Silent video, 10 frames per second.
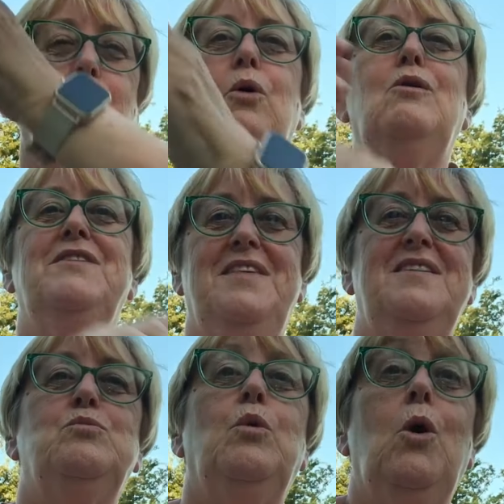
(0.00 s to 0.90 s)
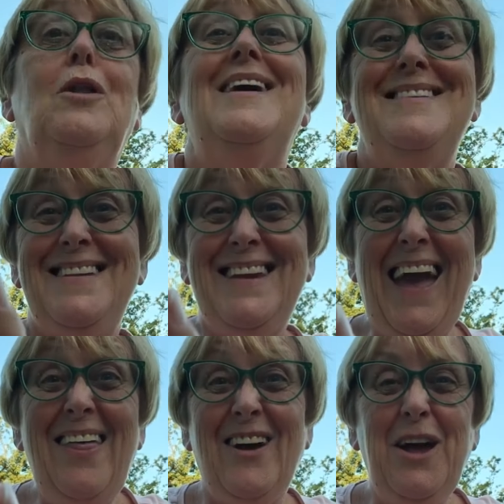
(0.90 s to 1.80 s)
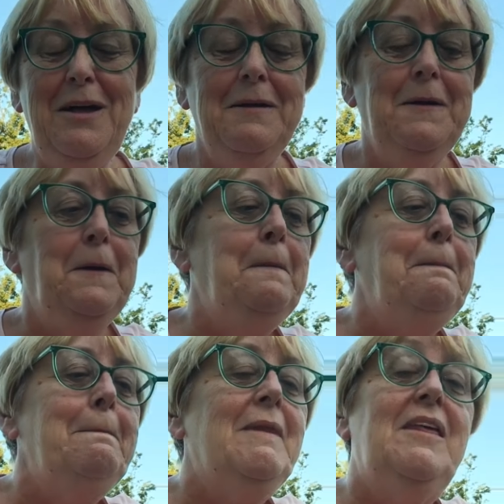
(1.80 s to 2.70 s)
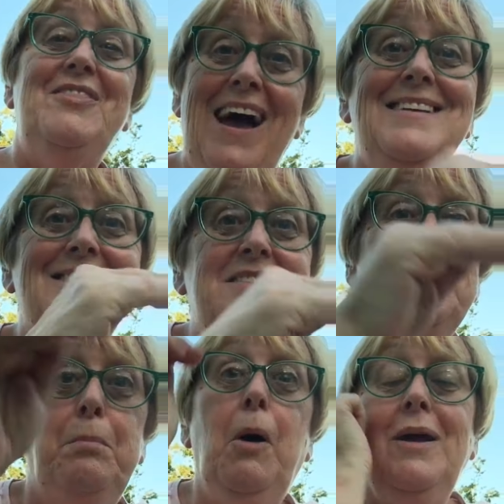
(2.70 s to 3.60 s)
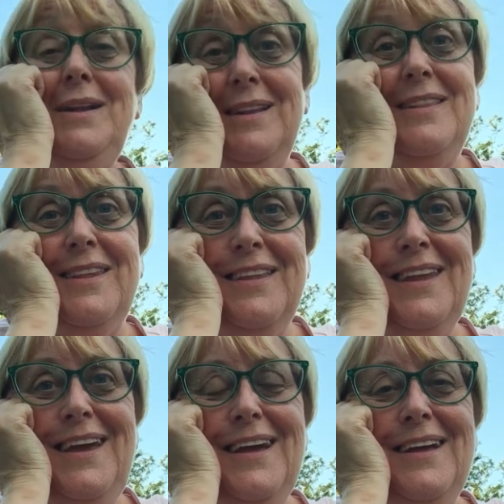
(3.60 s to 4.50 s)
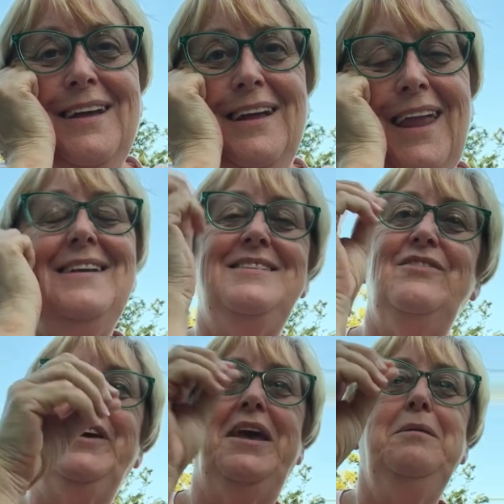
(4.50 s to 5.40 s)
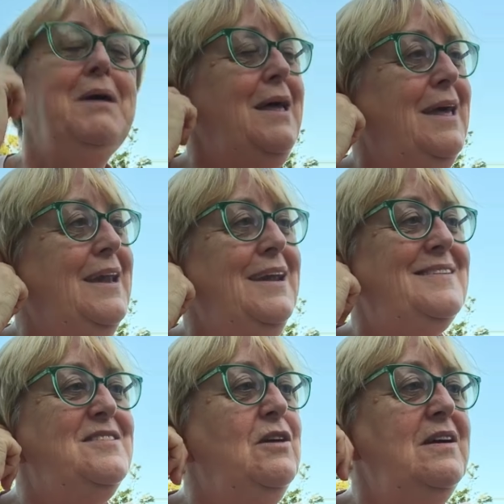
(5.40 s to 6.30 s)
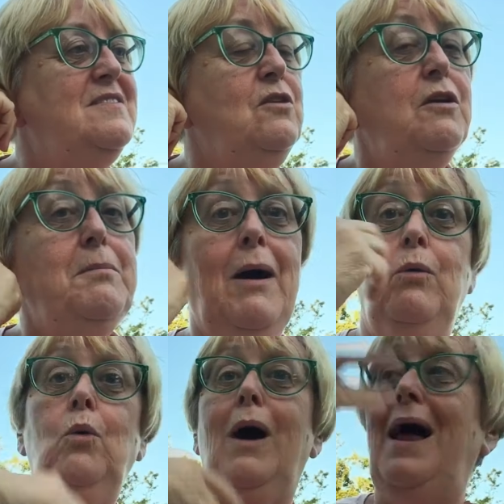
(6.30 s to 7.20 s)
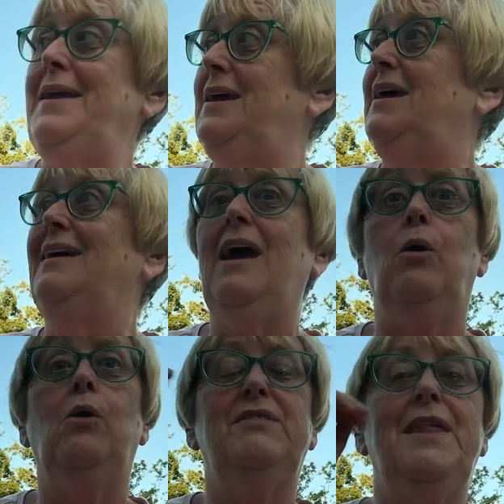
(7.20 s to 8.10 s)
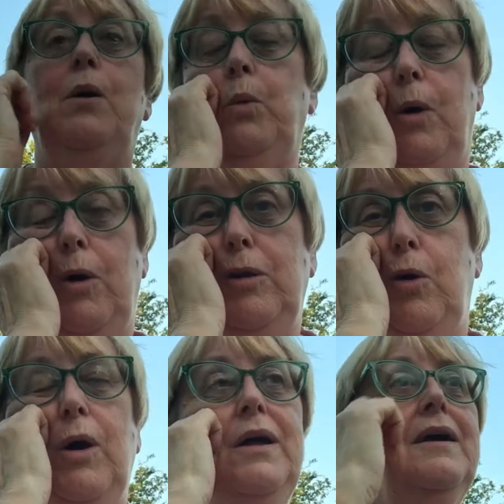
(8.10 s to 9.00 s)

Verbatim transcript: over this wall together. That's the point that the collective keep making. It's it's not about oh Annie can get over that wall or